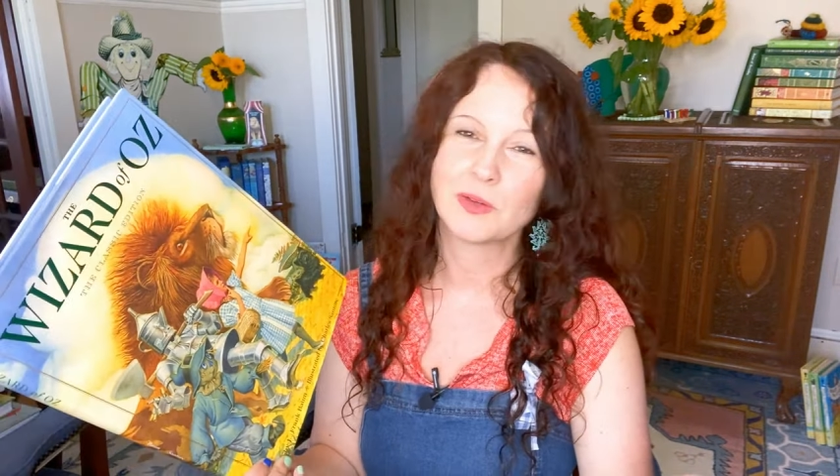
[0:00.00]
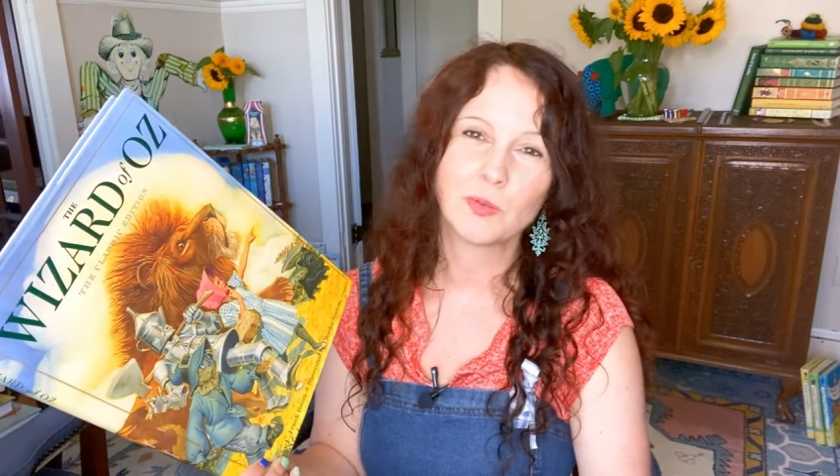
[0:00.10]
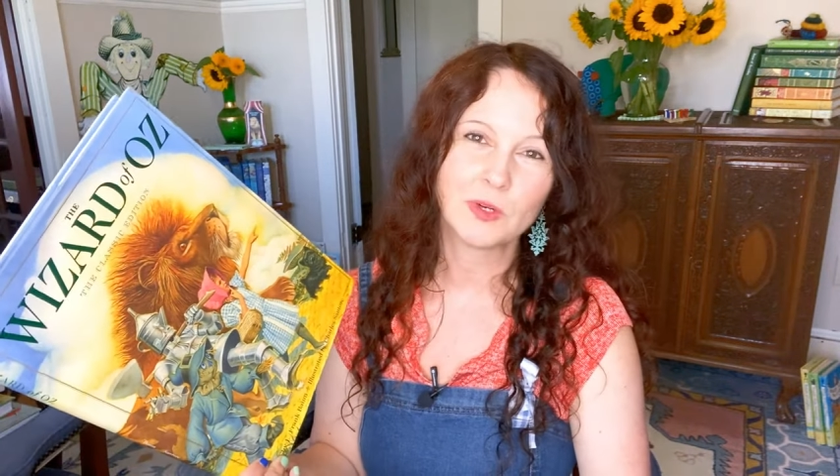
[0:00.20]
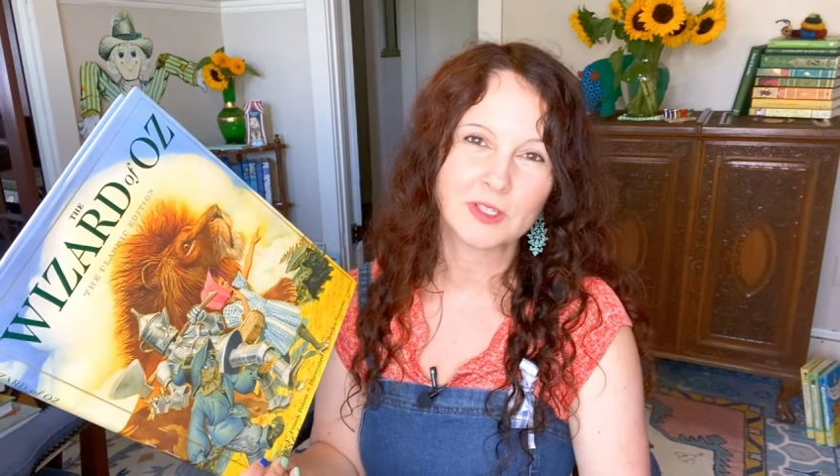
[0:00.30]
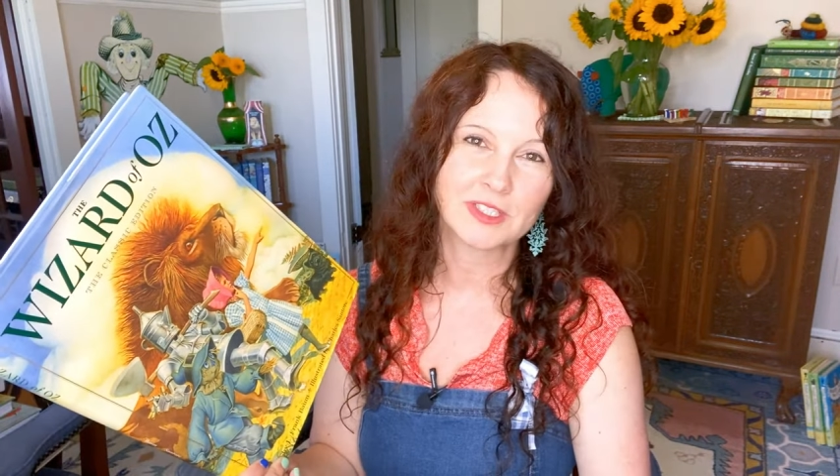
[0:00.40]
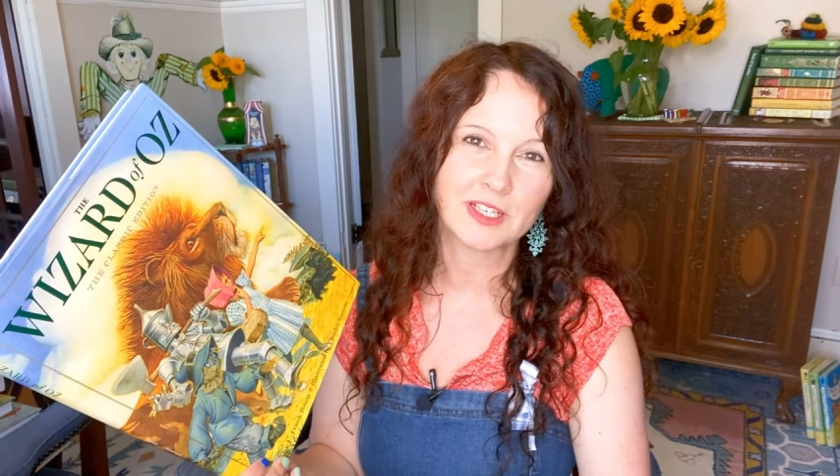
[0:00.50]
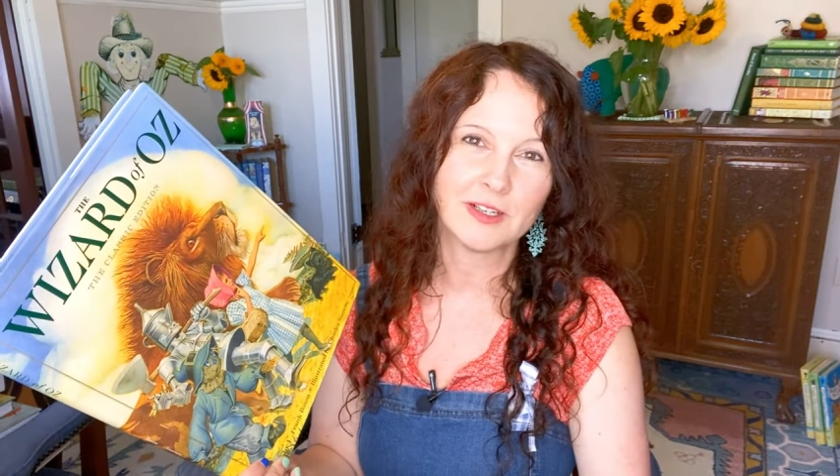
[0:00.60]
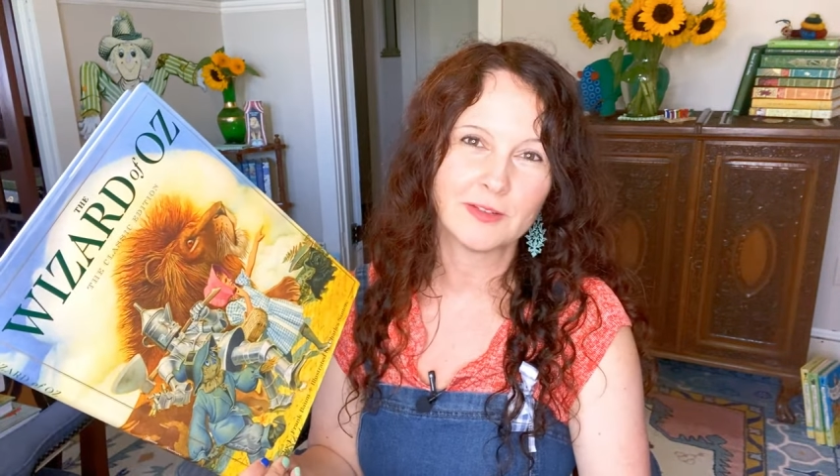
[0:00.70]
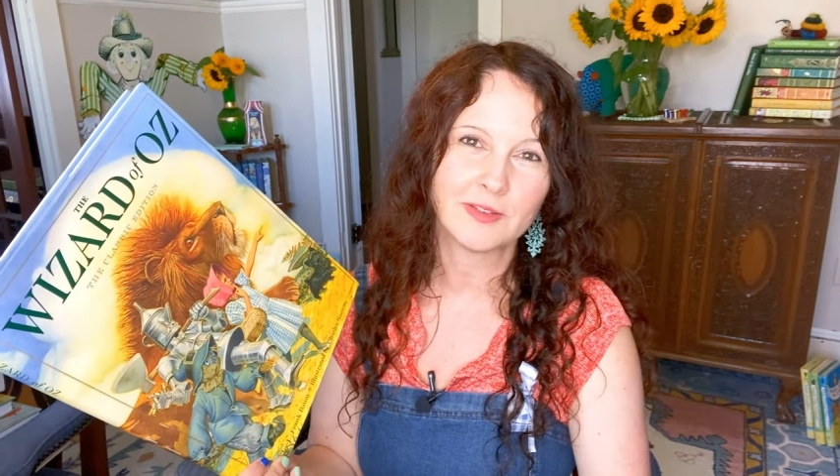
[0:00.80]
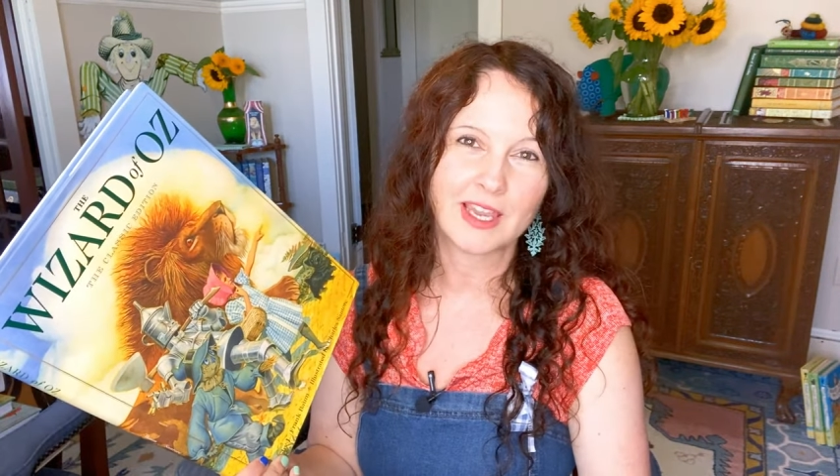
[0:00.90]
the works
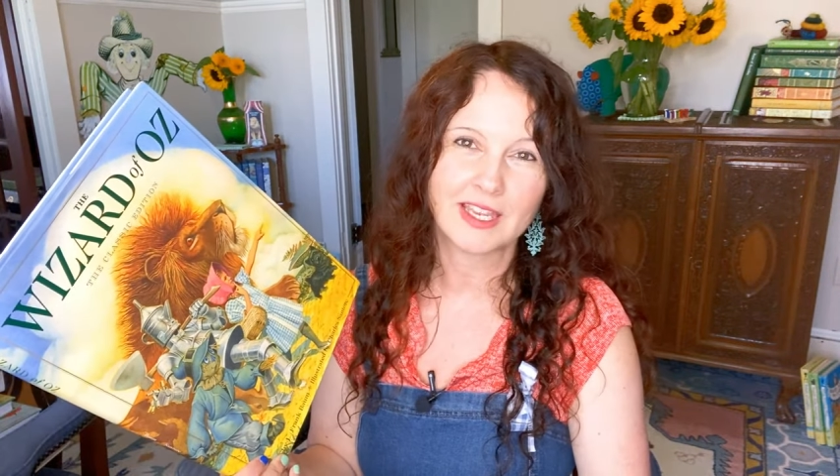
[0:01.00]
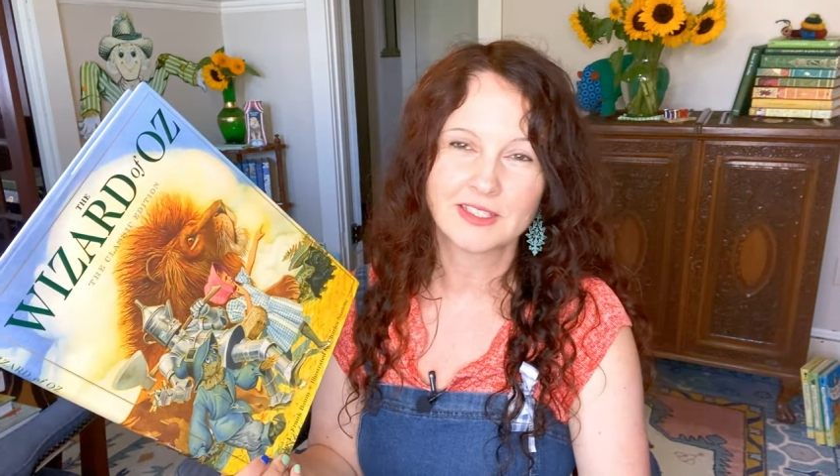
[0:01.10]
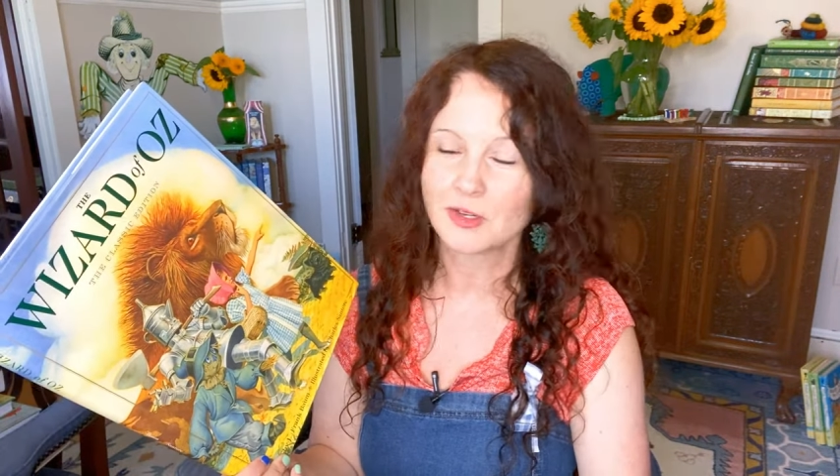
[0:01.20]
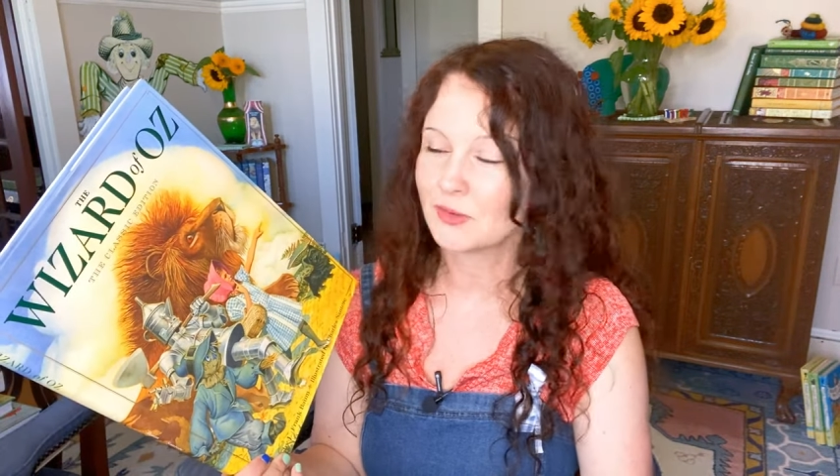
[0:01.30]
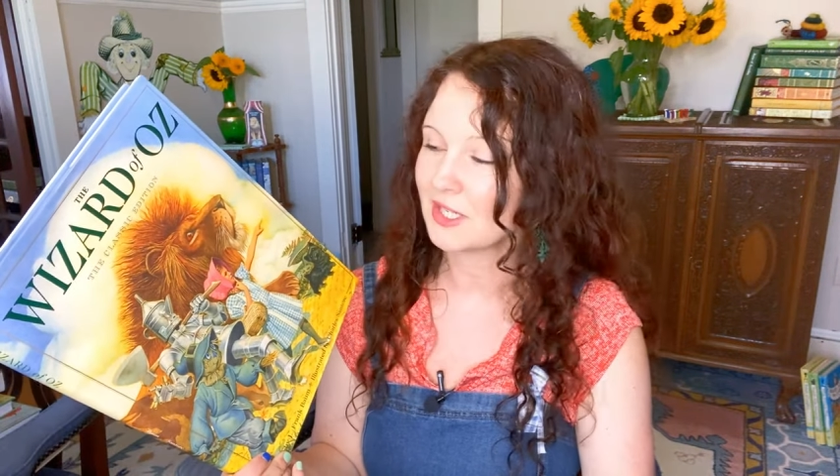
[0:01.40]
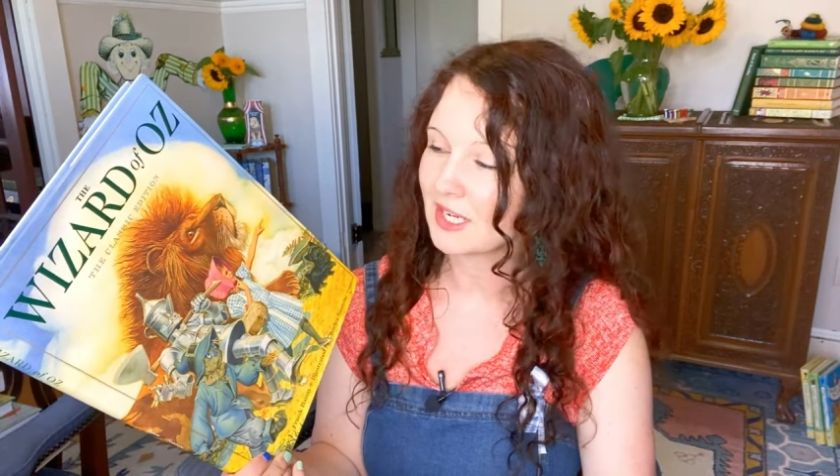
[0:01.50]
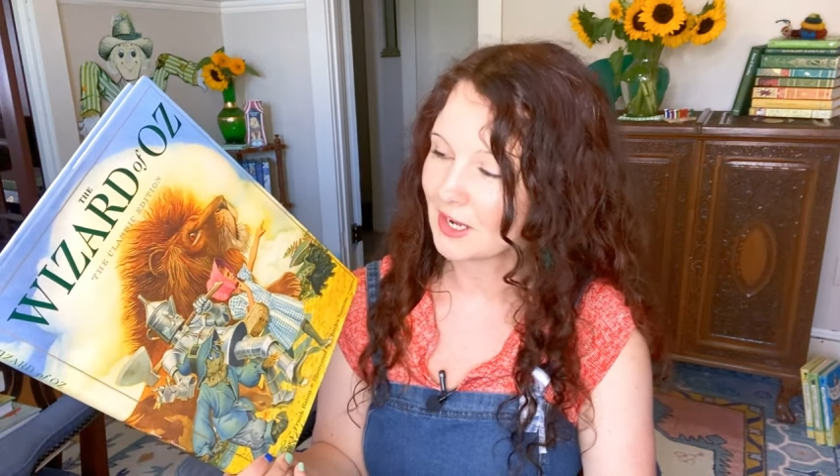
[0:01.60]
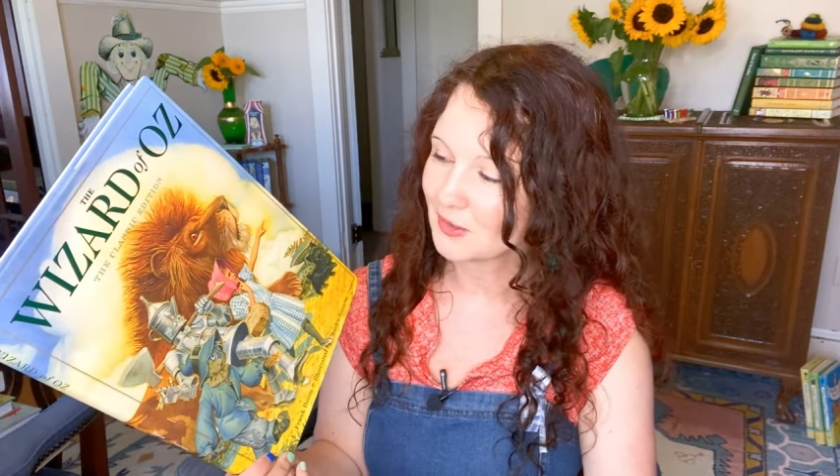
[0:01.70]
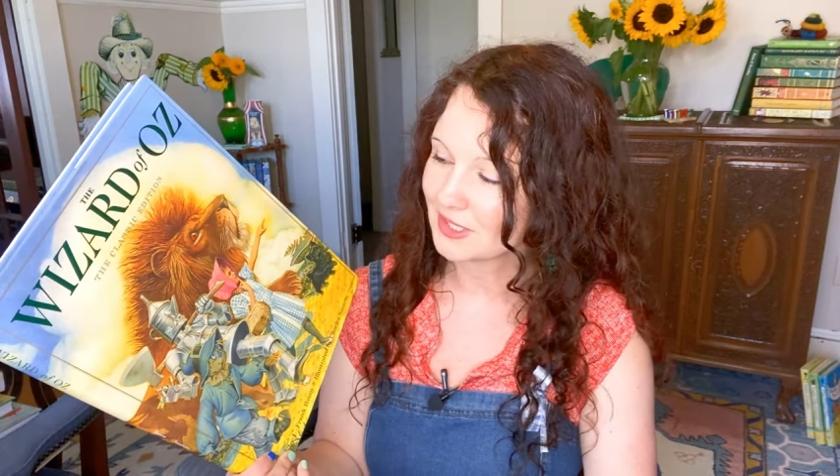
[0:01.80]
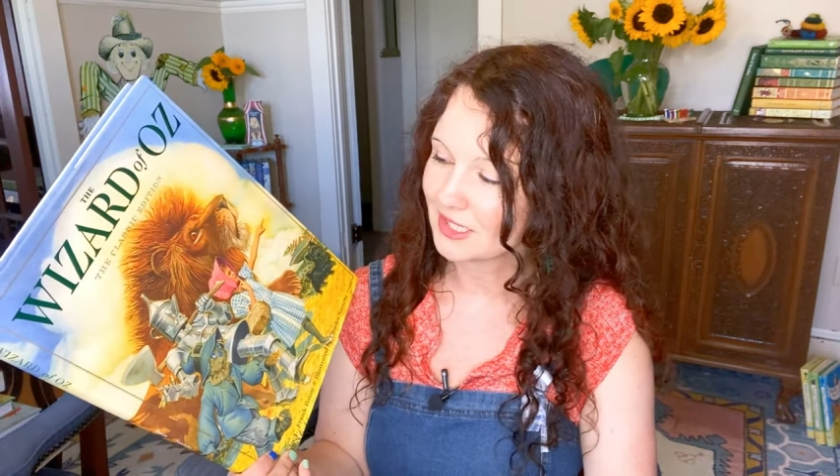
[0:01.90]
of Antoni
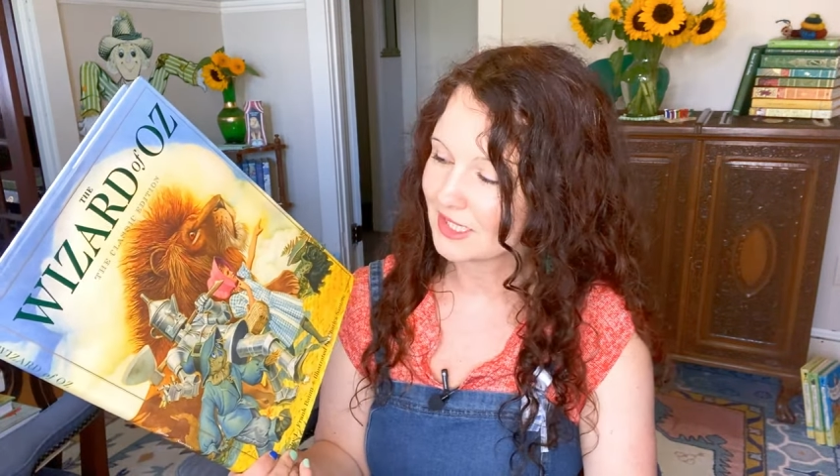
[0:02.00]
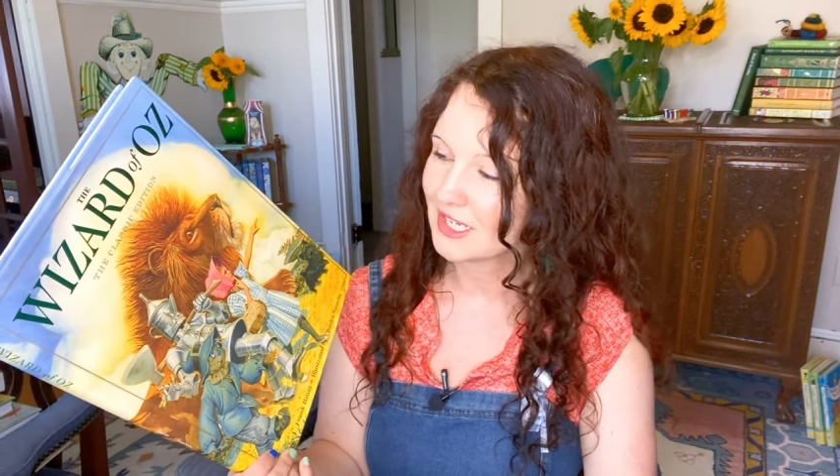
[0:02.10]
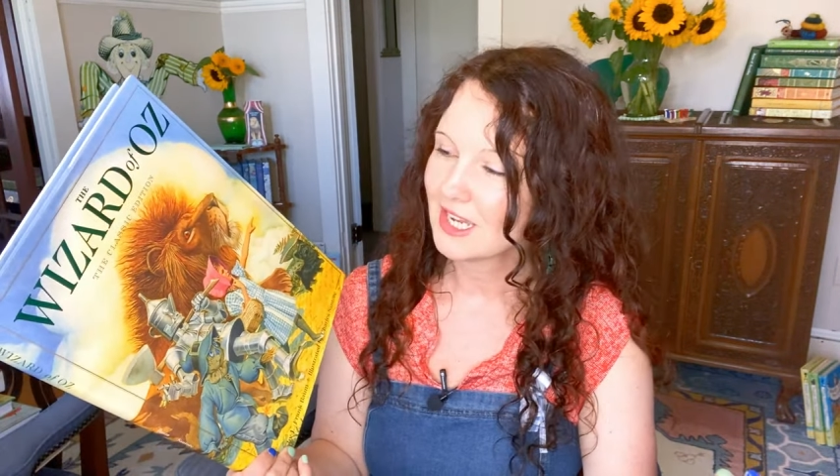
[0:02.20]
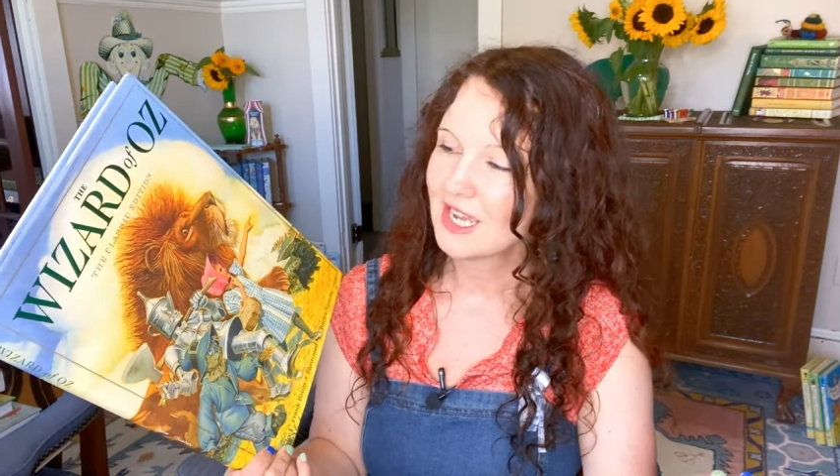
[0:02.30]
Gaudi.